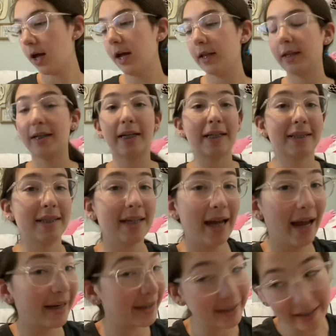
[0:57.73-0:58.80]
The next thing
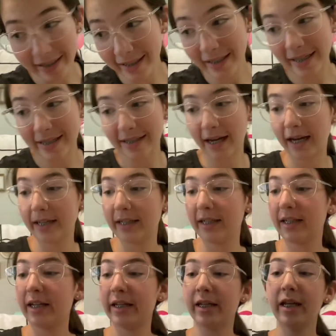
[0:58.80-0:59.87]
I needed is I
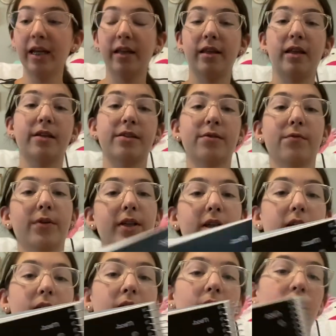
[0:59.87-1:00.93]
needed this
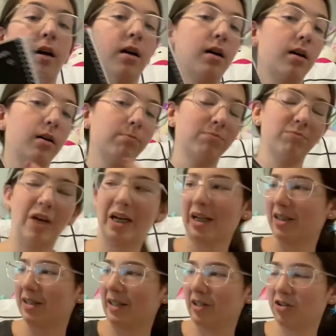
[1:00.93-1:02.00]
really, um, I
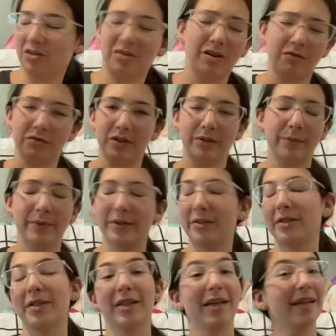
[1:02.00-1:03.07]
guess I just, not really, but it's
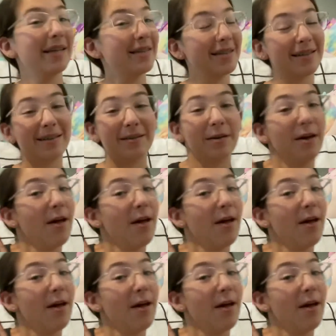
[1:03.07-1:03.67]
just, it's a